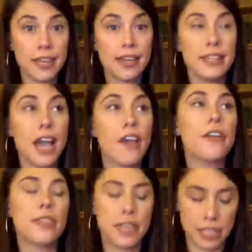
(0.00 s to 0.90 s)
The other
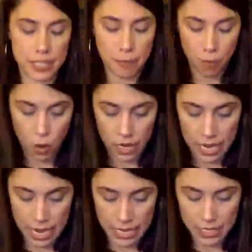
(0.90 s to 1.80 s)
thing that's important
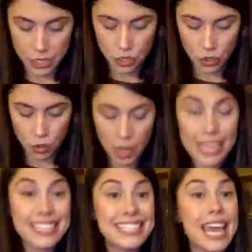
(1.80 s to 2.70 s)
is to
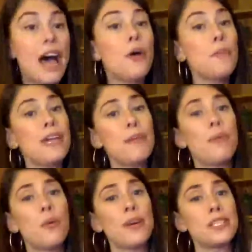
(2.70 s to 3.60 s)
tell
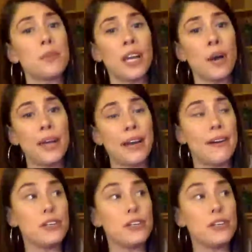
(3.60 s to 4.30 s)
people what's been going on.